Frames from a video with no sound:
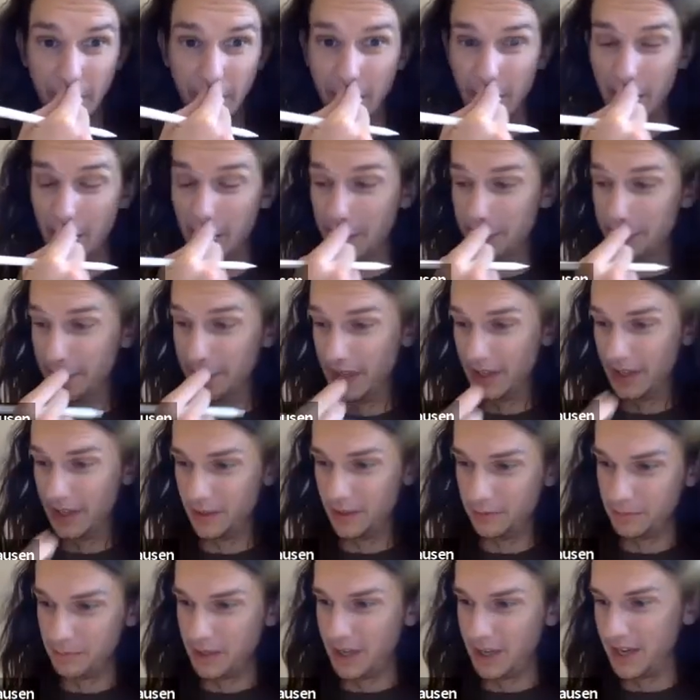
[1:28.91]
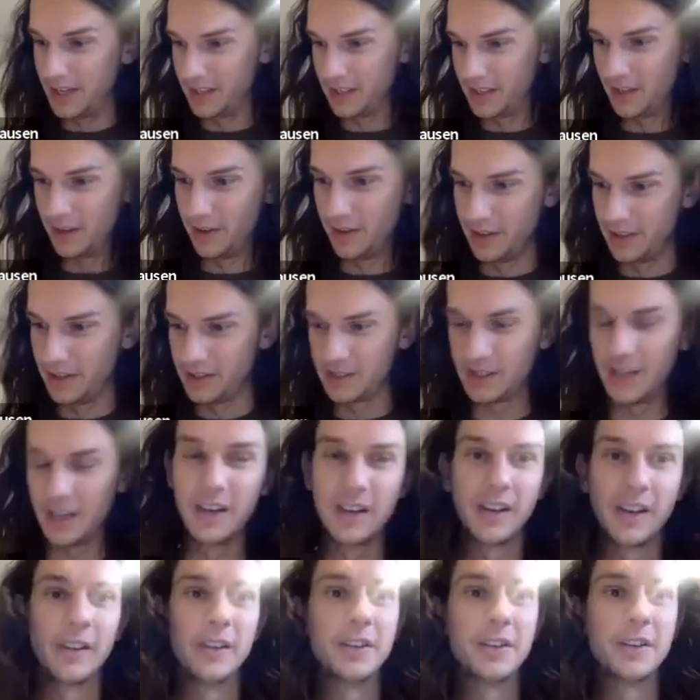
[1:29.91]
And it implies that all these
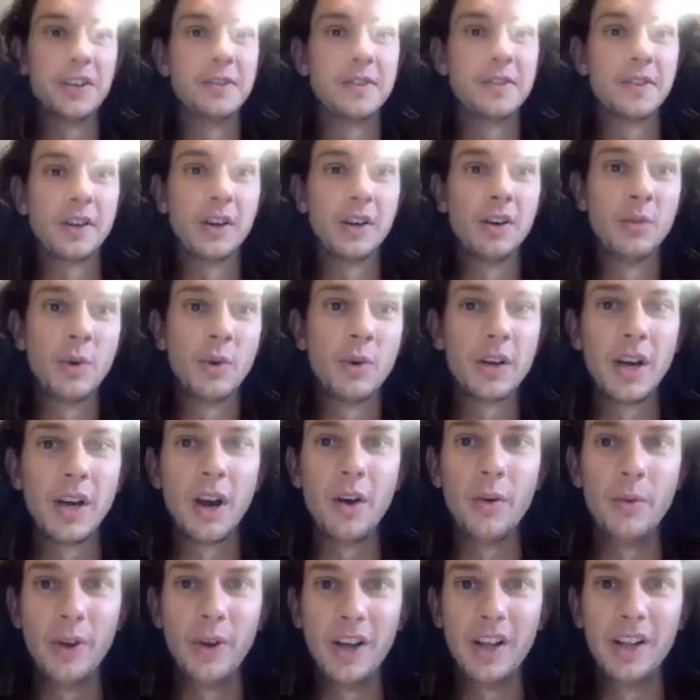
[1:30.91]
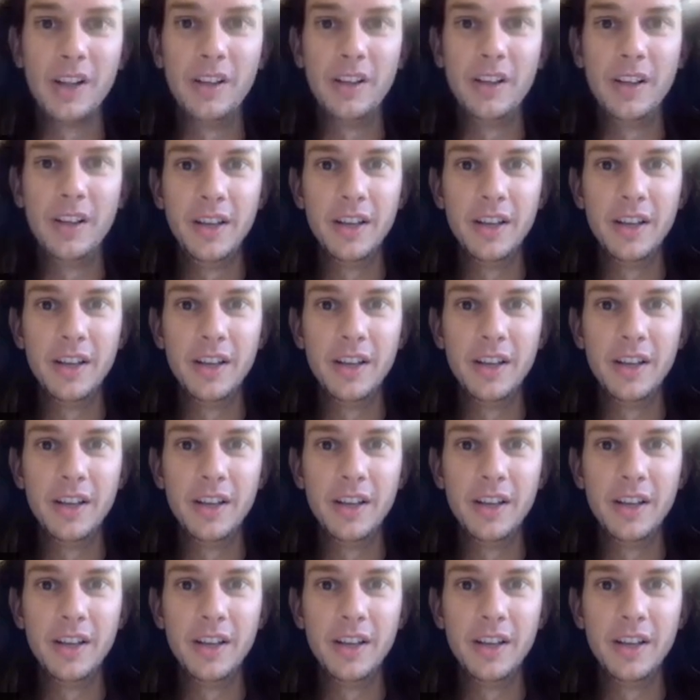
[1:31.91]
calculations are going to work out well